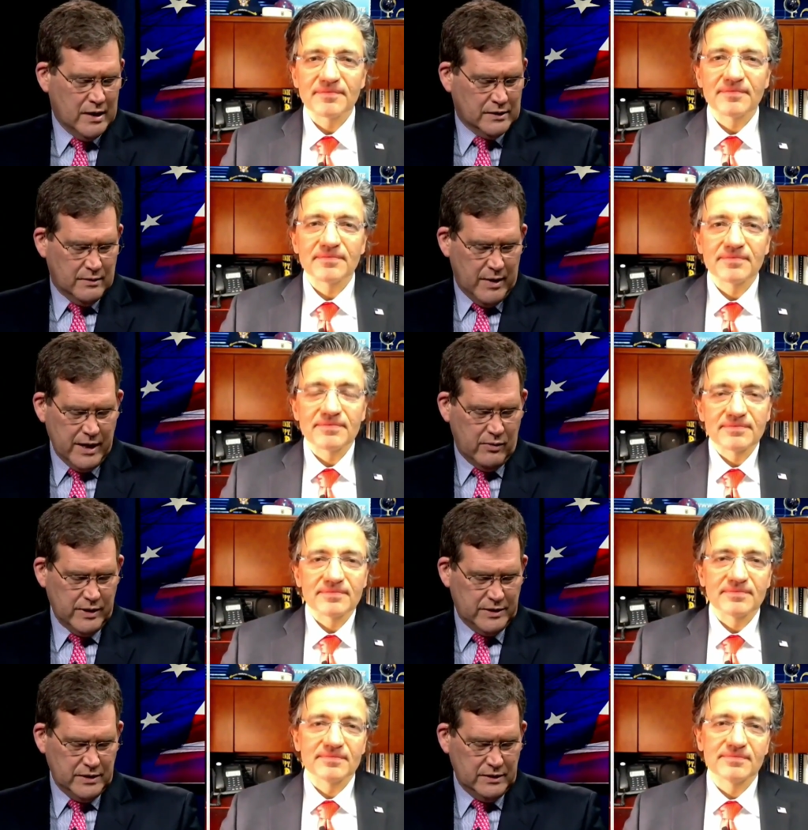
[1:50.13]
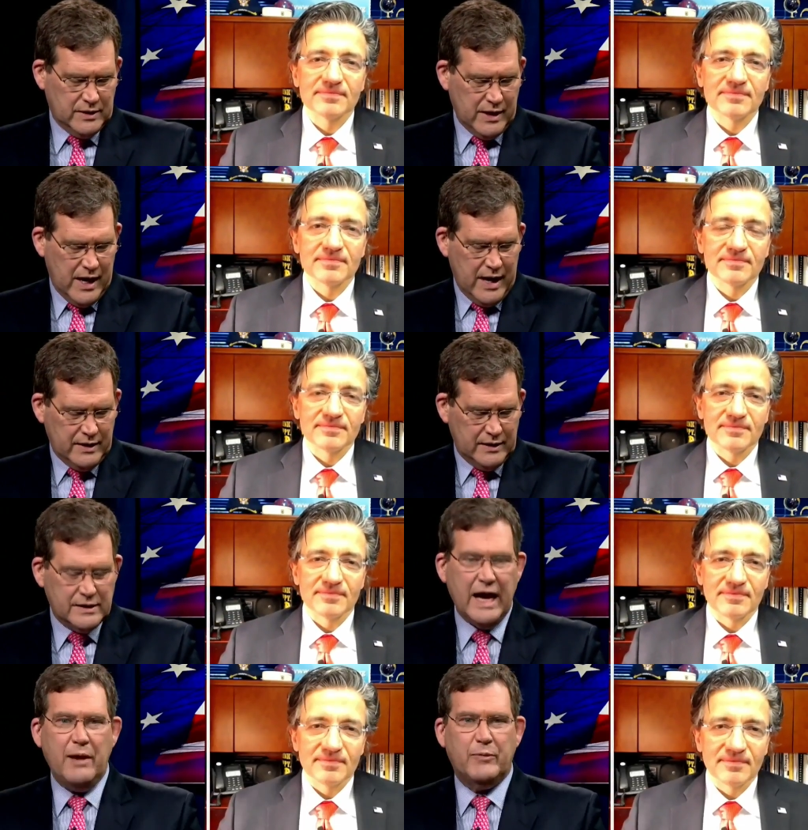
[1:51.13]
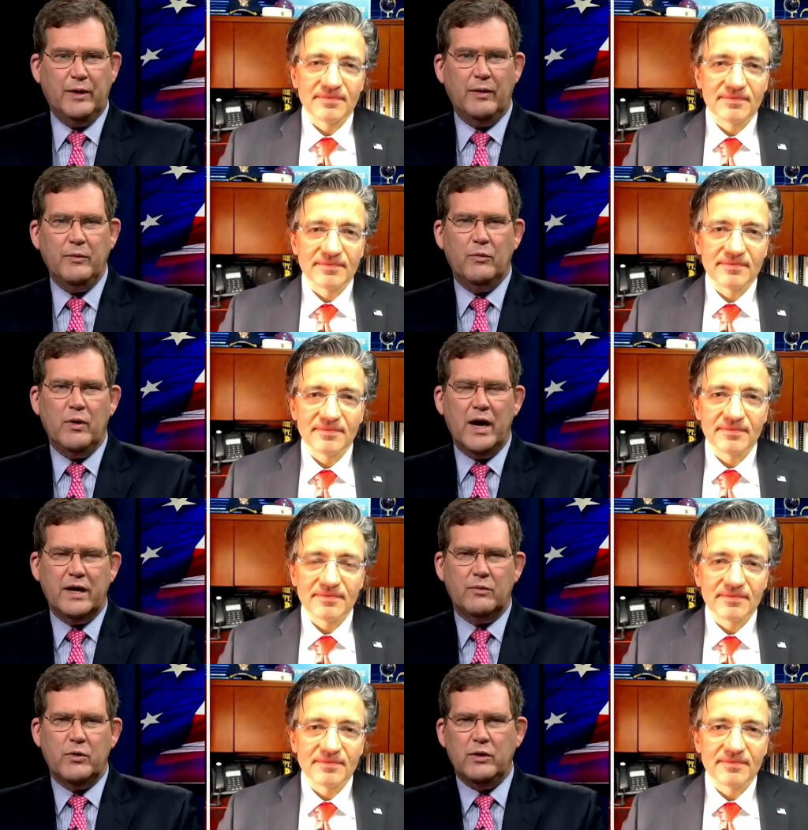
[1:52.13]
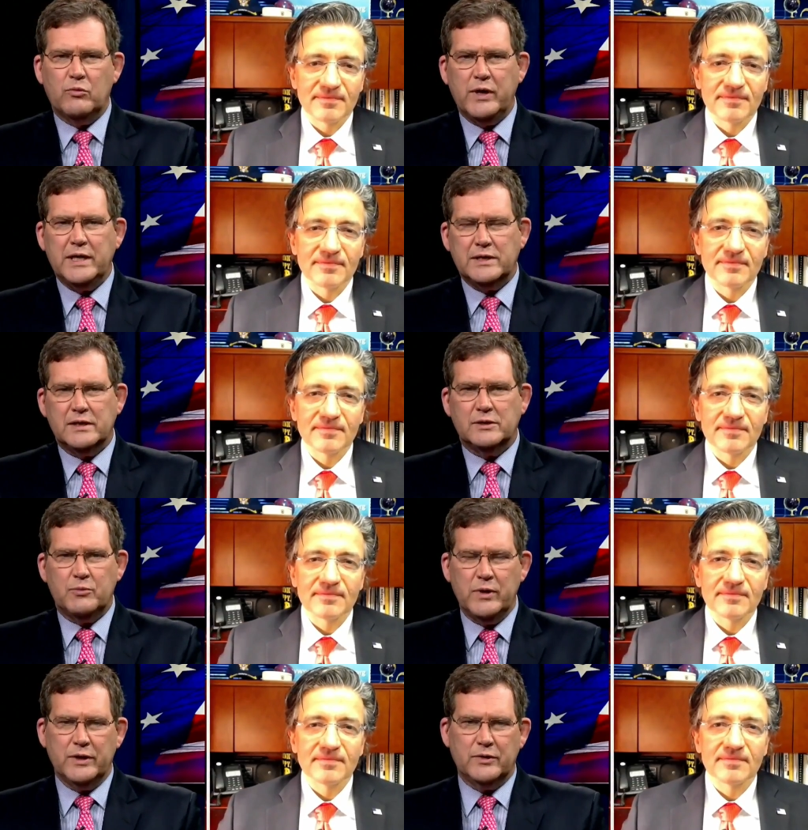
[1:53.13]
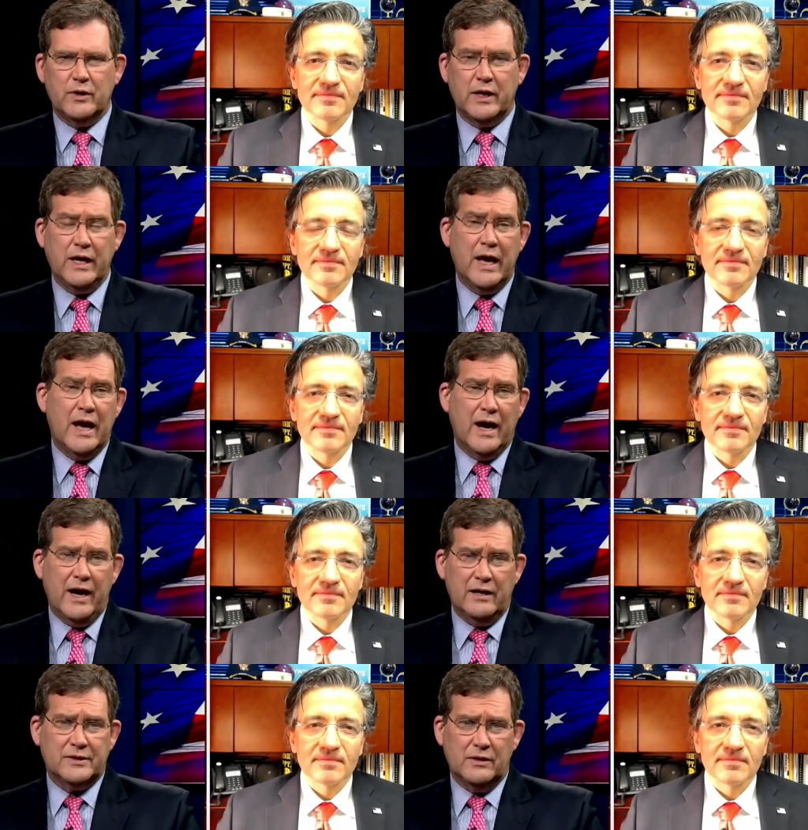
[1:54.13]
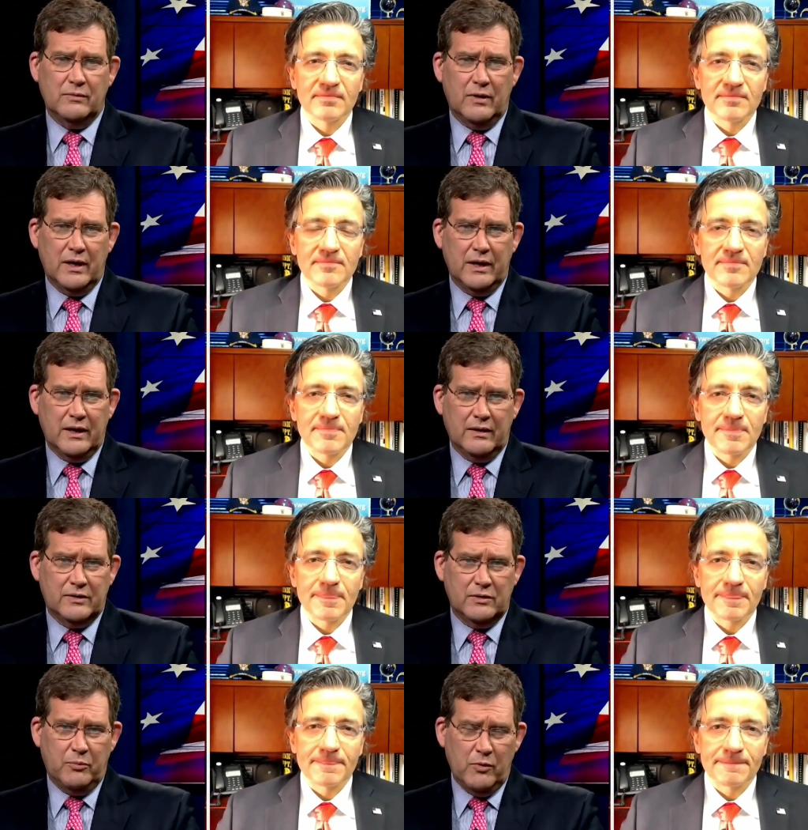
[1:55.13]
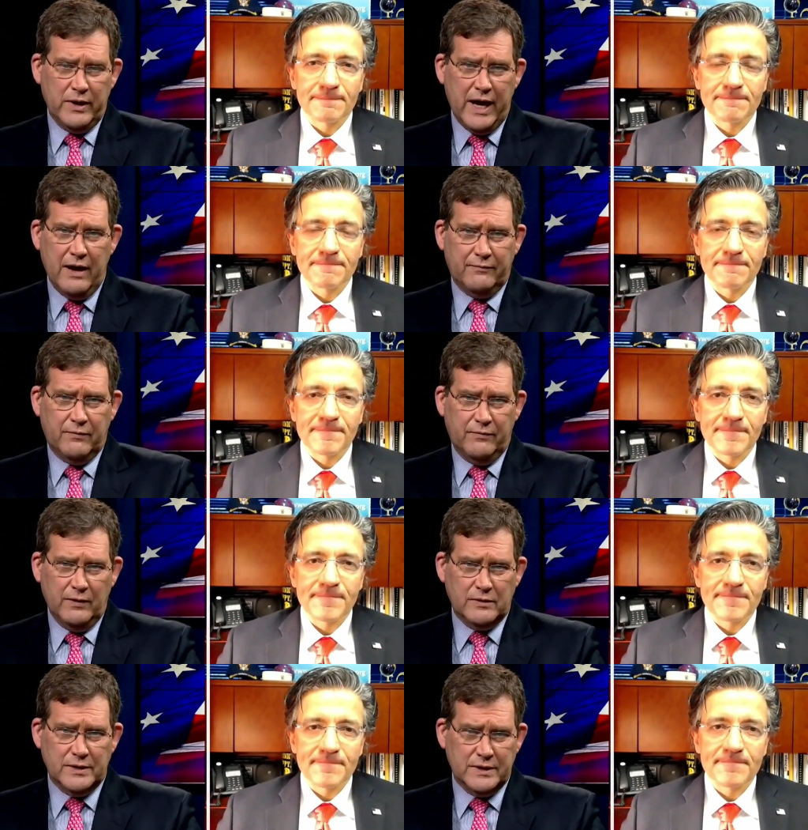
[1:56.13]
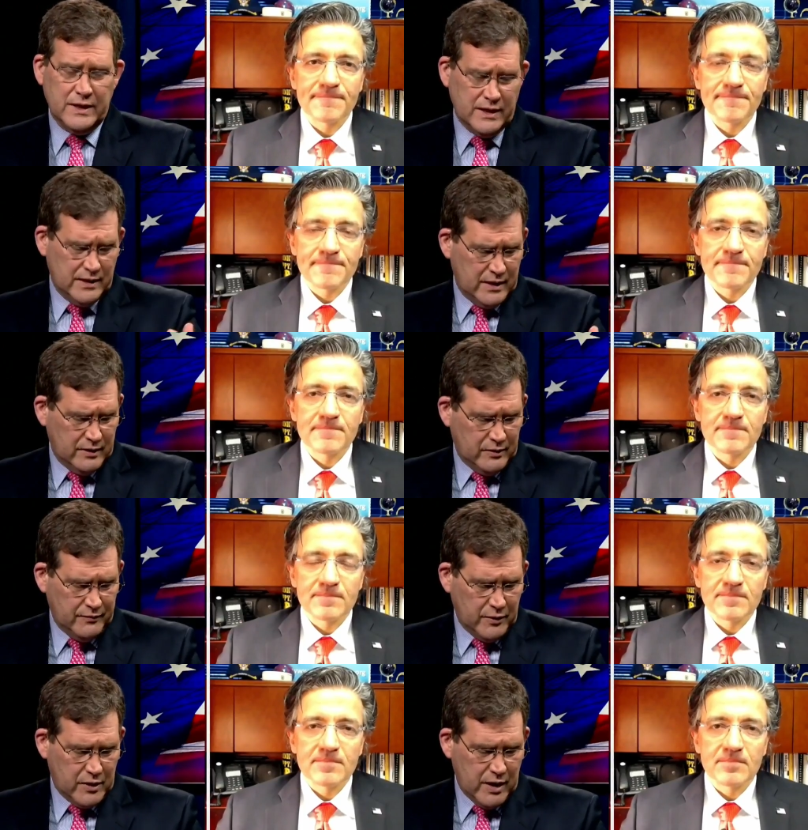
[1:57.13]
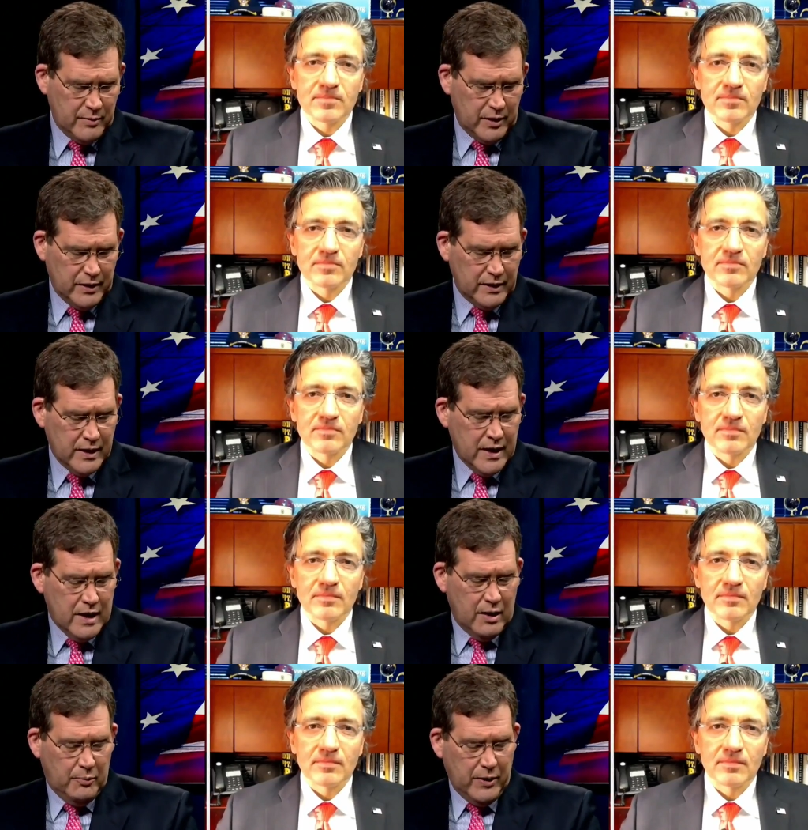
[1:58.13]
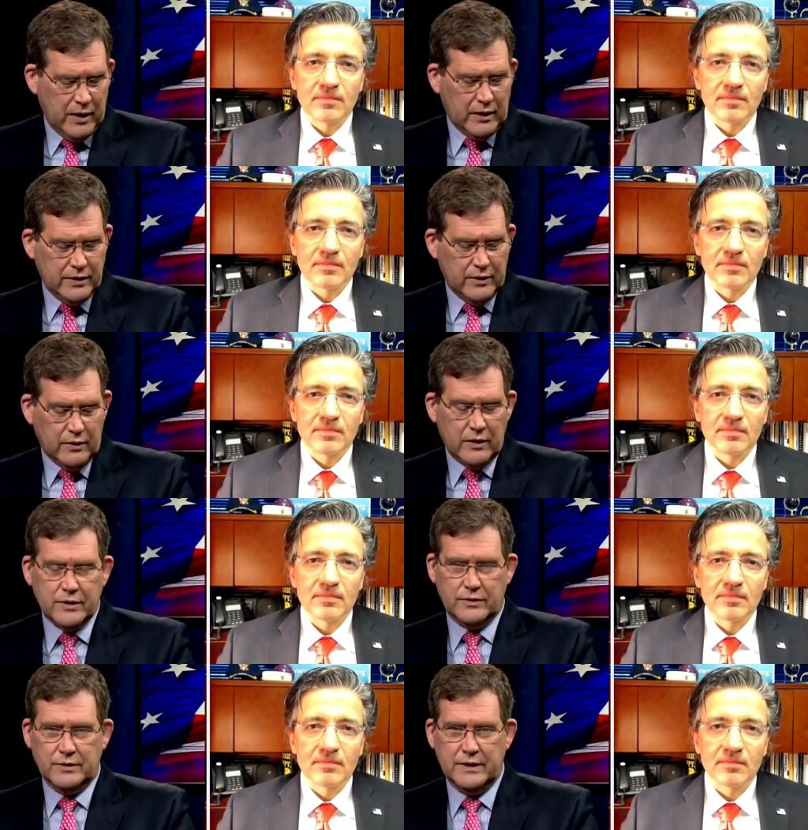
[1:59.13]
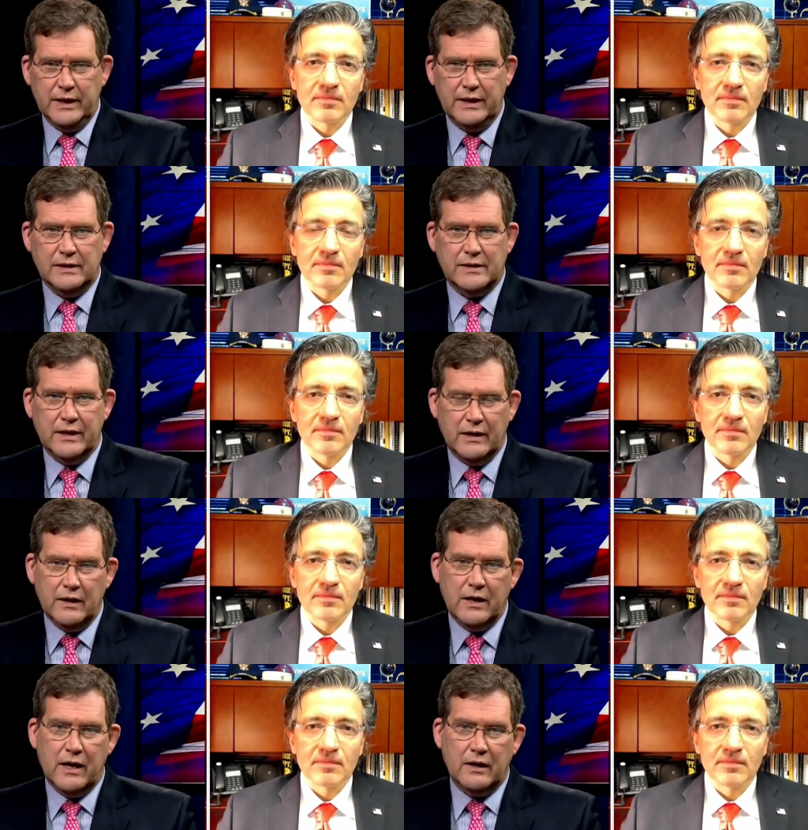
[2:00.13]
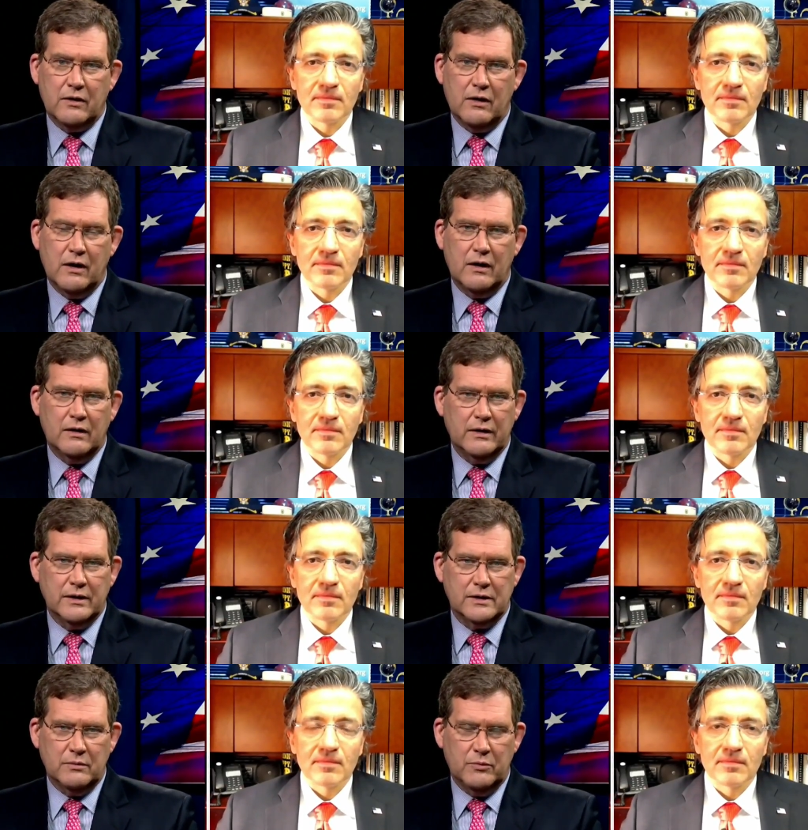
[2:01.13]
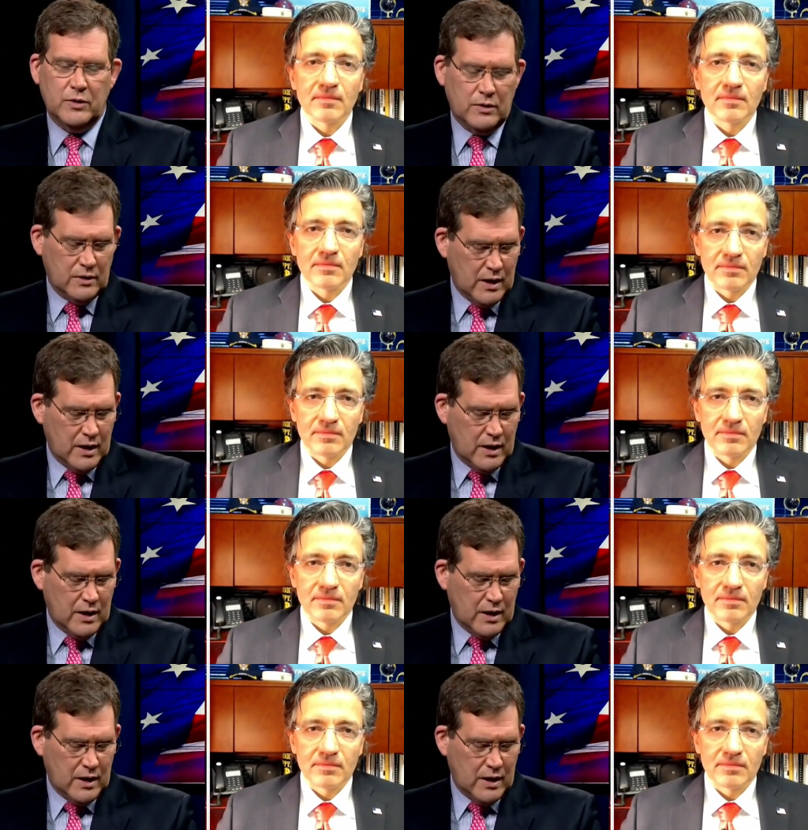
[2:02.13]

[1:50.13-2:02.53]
Speaker 1: So my question is like, how did this happen? I mean, how did we reach this point in Turkey? I also I, I, should point out for folks listening, and I'd love your comment on it. Apparently, the larger cities like Ankara, Istanbul,